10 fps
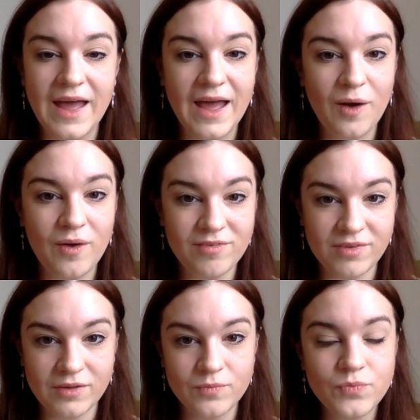
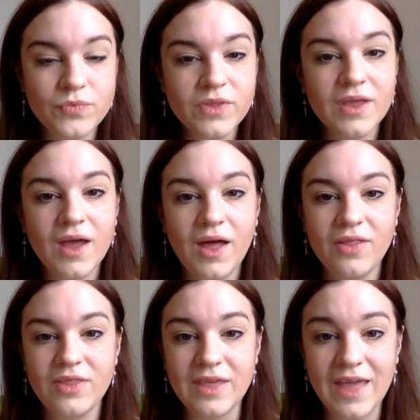However, at
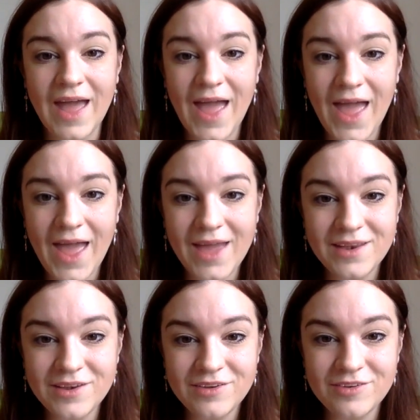the
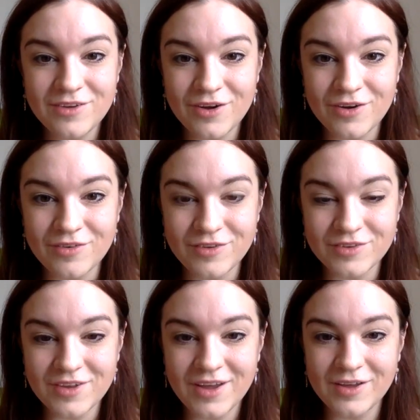end of your
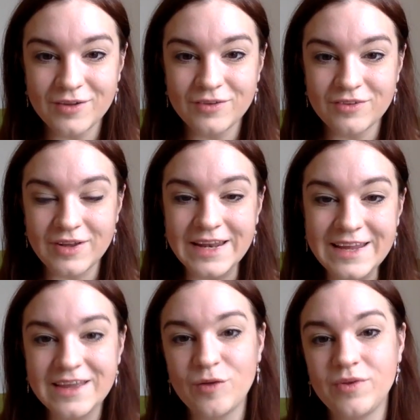cycle, so
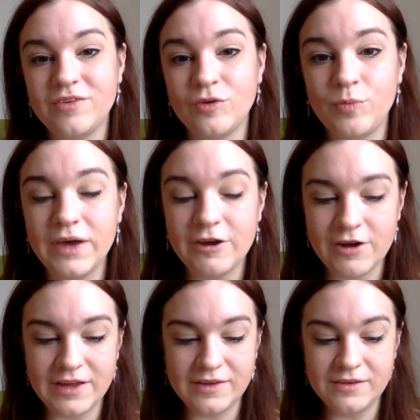leading up into your
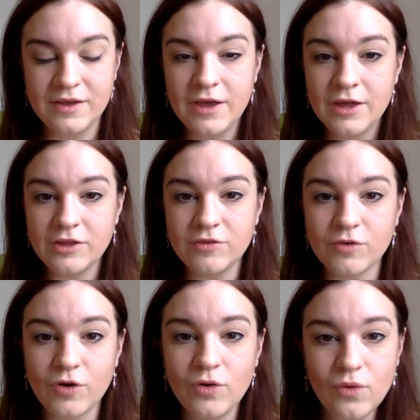period, you've
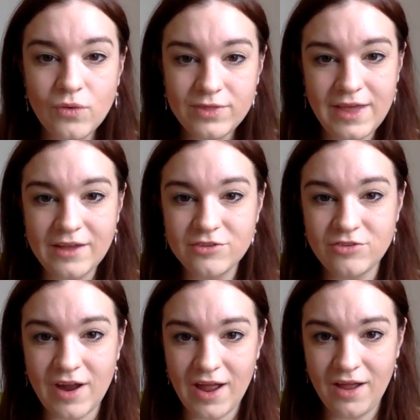got all the
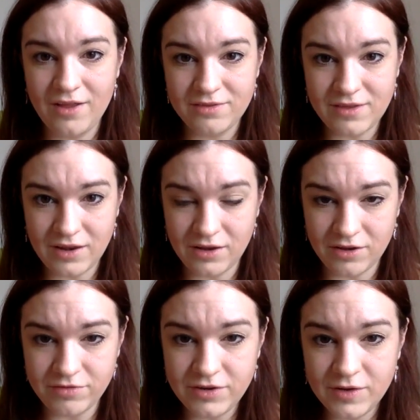extra cellular
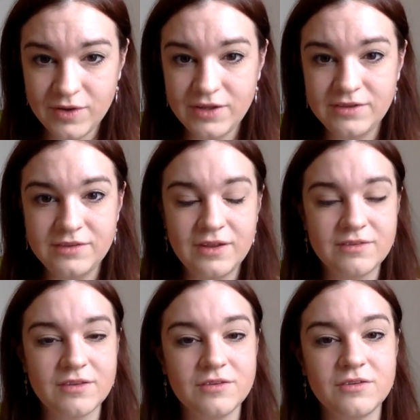fluid,
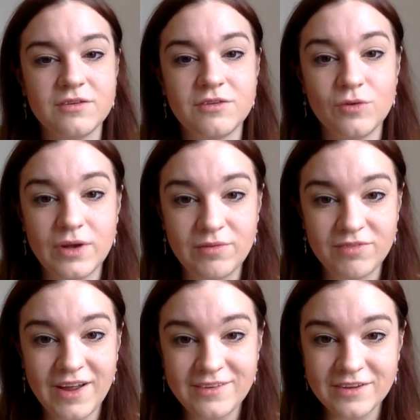such as your
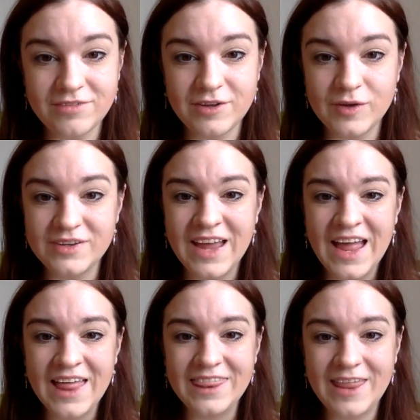lymphatic fluid,
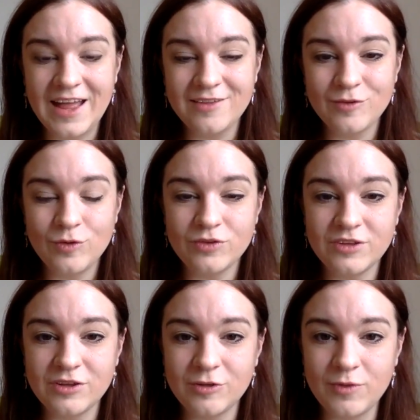that's causing
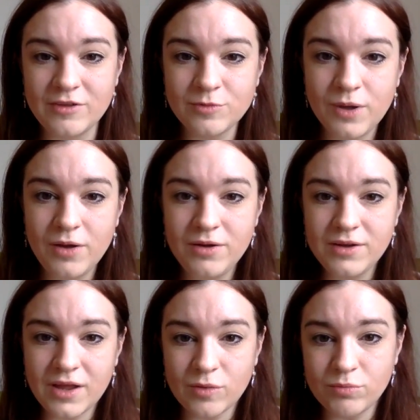you to be swollen
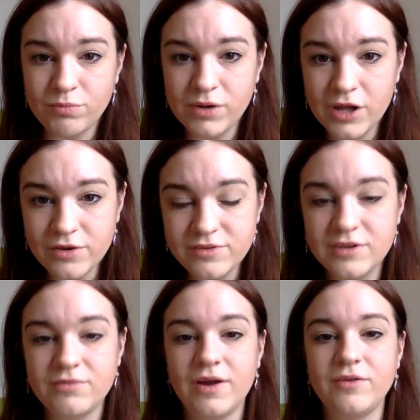and bloated
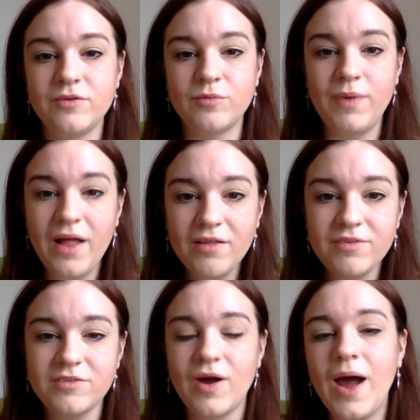around your
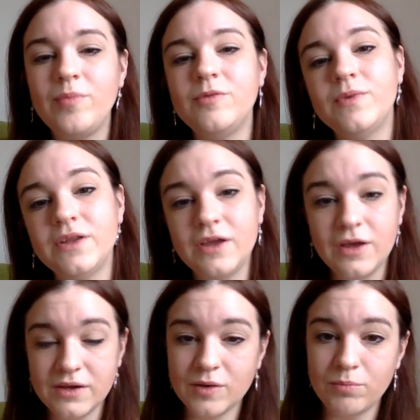pelvis, your abdomen,
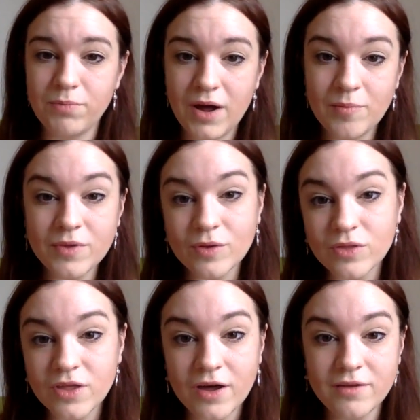your bum, your
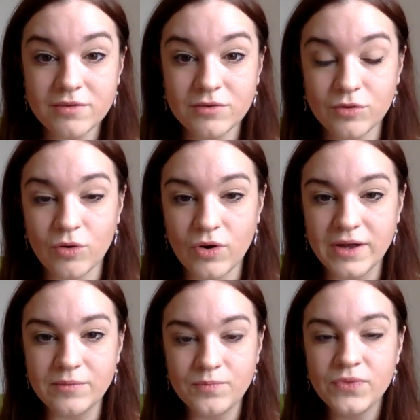thighs, your
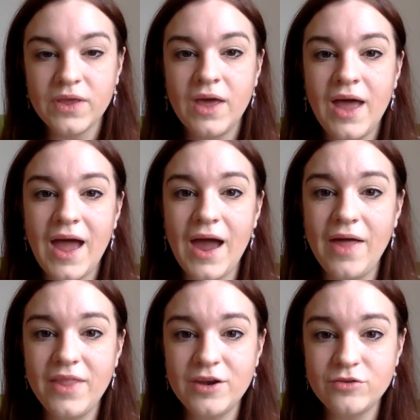groin. And
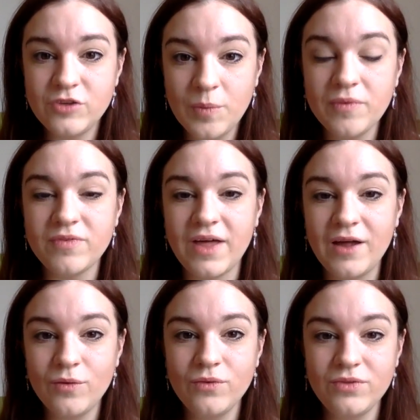then on top of that,
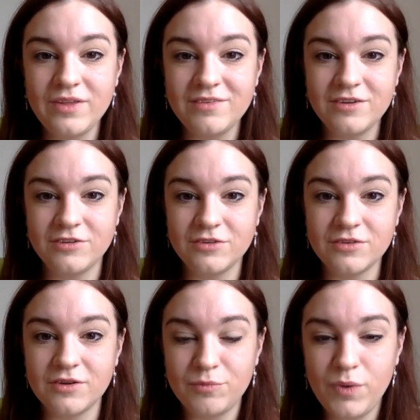all of these tissues
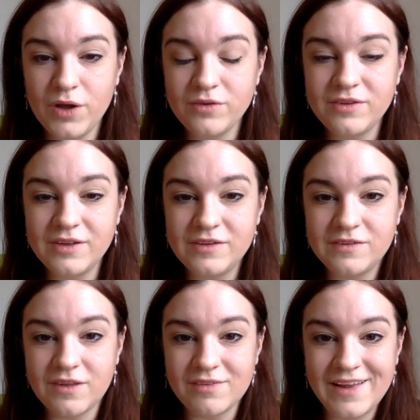are bloated, so
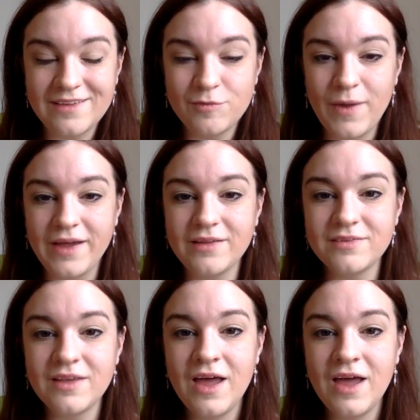there's less space.